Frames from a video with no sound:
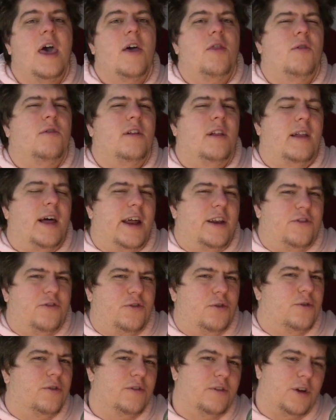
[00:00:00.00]
There's a lot of
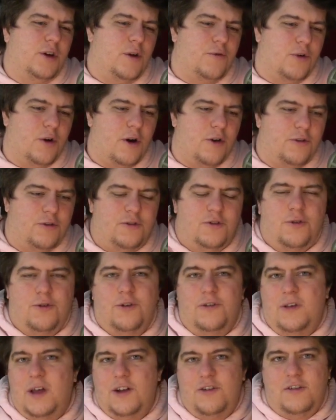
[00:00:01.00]
stores, like over one hundred
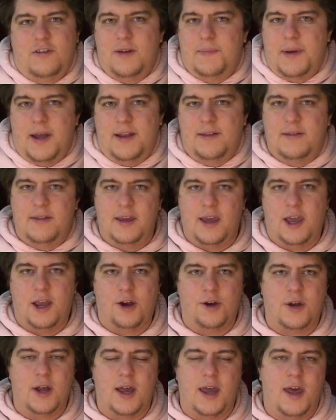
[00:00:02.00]
stores. Kind of just depends on the
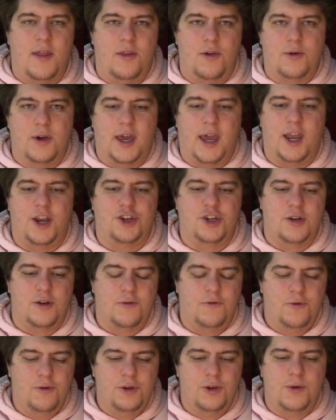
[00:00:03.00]
area and location
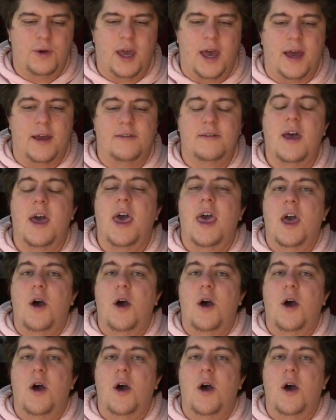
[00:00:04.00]
for you guys.